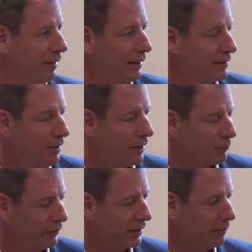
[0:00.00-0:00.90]
a talk at
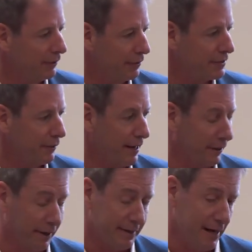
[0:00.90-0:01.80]
PREA a couple of years ago and had a
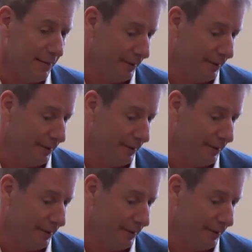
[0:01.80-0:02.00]
great time,